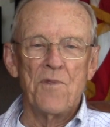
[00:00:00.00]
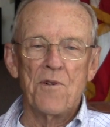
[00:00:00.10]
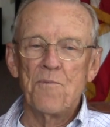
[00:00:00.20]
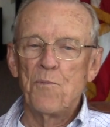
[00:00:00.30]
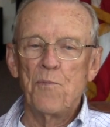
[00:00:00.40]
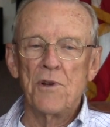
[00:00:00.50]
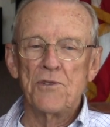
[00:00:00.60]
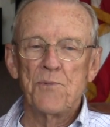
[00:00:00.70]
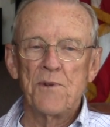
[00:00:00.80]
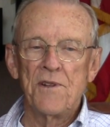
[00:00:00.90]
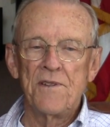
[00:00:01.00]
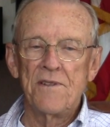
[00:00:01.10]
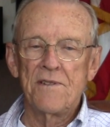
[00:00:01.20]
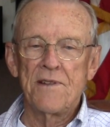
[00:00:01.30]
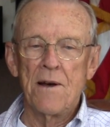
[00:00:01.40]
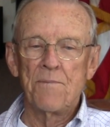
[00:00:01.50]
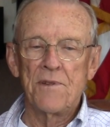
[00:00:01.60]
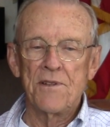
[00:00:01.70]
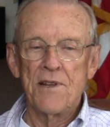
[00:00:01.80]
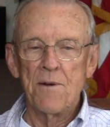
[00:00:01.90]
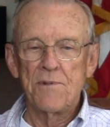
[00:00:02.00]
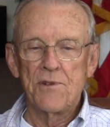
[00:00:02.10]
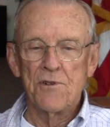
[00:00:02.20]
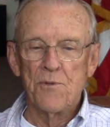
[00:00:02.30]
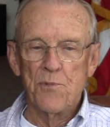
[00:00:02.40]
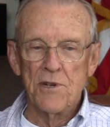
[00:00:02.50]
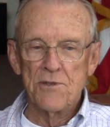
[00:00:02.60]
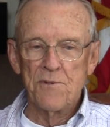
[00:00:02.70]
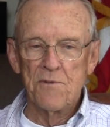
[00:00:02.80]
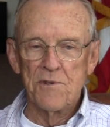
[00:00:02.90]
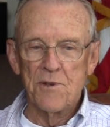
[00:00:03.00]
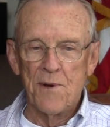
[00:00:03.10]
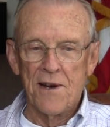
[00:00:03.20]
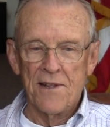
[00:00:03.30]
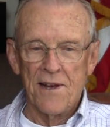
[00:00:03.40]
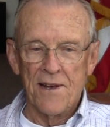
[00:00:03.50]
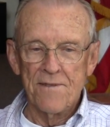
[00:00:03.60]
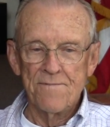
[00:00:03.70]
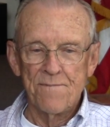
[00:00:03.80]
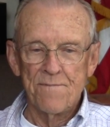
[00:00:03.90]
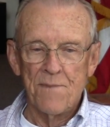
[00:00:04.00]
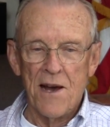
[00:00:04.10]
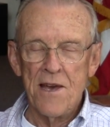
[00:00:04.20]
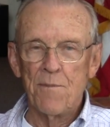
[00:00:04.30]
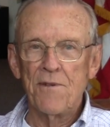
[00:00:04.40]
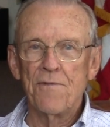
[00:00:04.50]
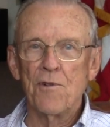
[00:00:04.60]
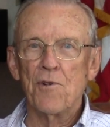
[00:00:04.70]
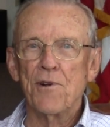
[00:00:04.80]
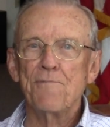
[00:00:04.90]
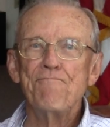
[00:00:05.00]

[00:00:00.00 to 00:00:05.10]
No, Brisbane, the temperature in Brisbane was about like Miami, Florida.